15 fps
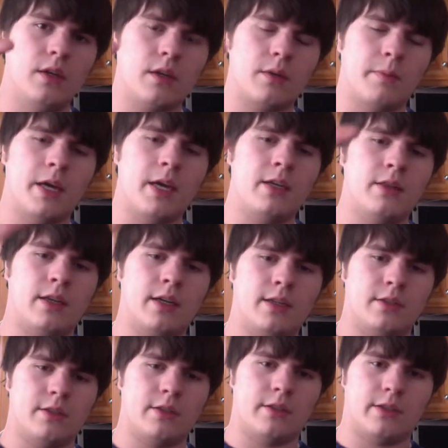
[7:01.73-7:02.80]
command
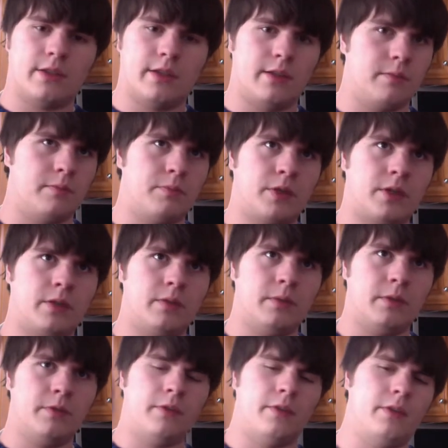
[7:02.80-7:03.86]
line's just like
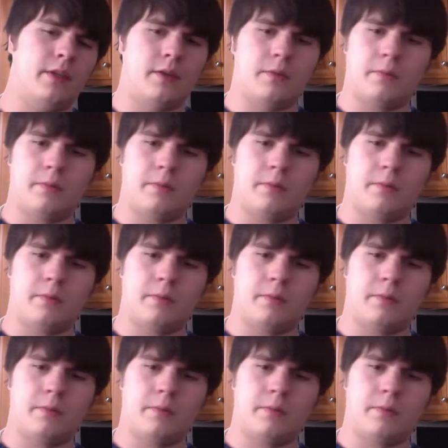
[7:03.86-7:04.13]
probably 50